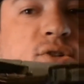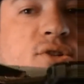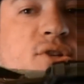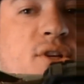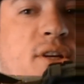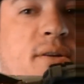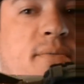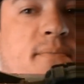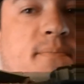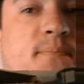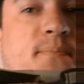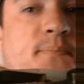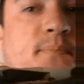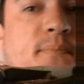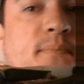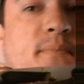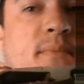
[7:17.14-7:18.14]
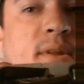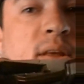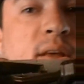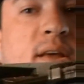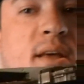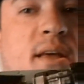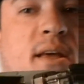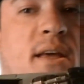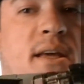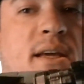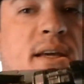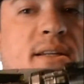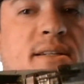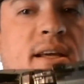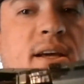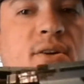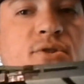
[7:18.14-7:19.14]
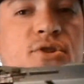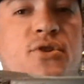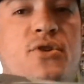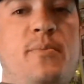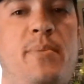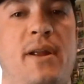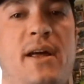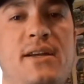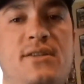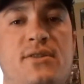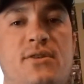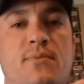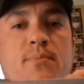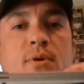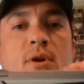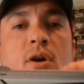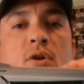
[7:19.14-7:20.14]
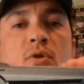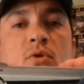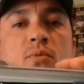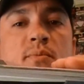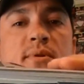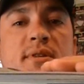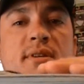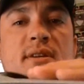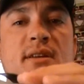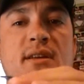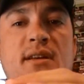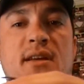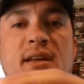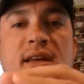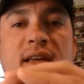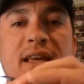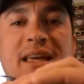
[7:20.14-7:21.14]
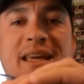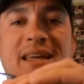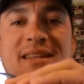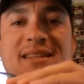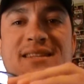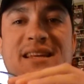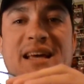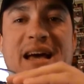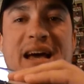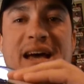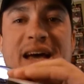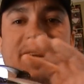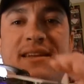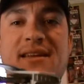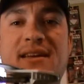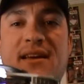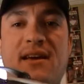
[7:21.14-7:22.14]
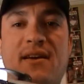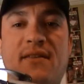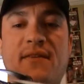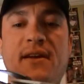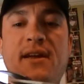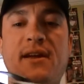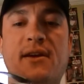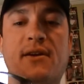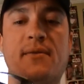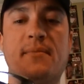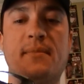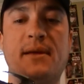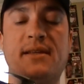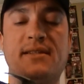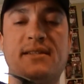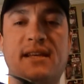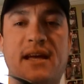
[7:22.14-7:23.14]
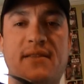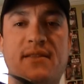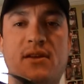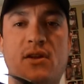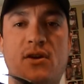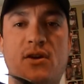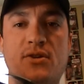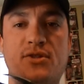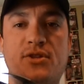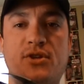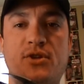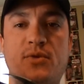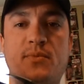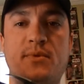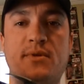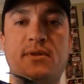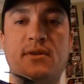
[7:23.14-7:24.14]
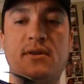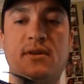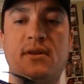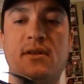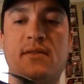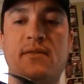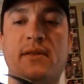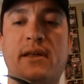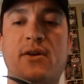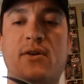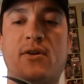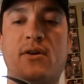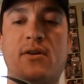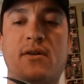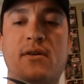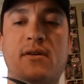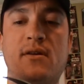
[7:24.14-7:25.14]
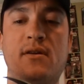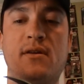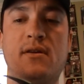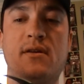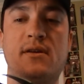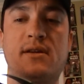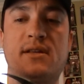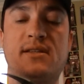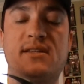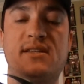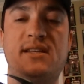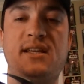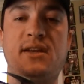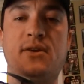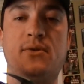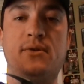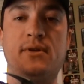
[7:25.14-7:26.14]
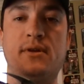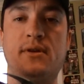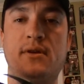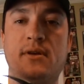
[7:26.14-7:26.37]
sheet, it tells you to place the probes inside of here, inside the launch tubes that are concealed.